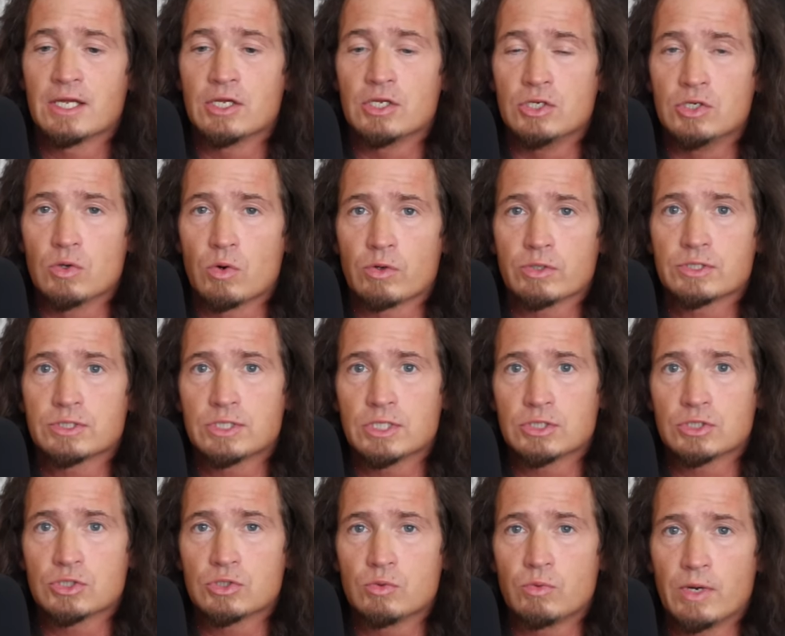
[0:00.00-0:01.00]
your
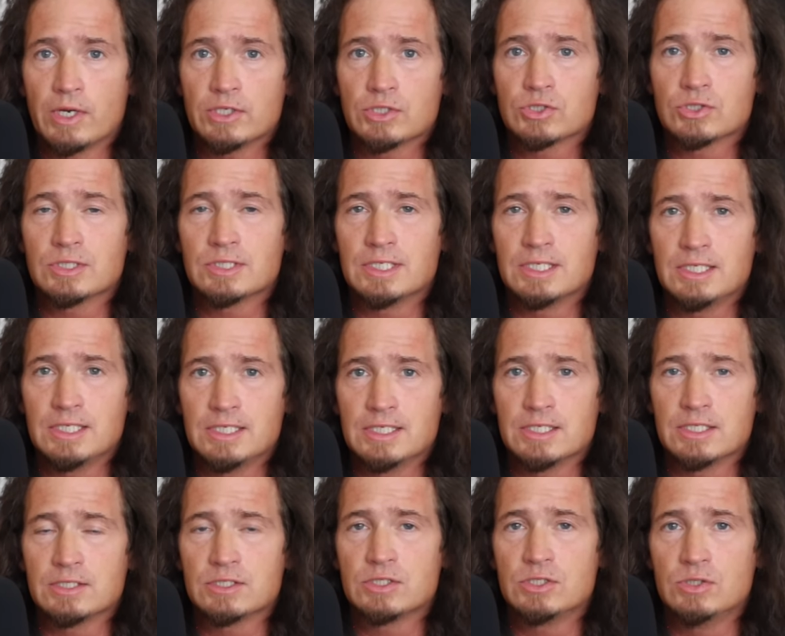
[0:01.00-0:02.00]
situation
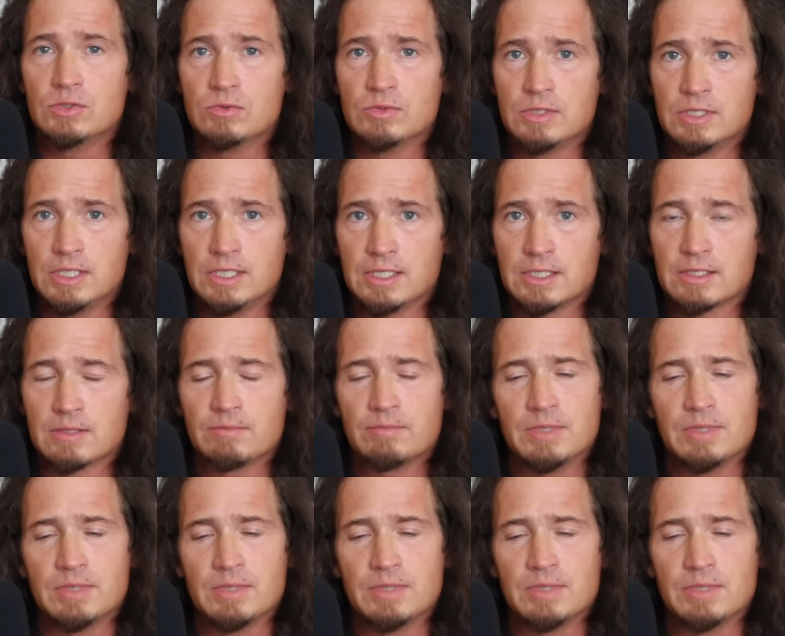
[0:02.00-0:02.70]
is unique.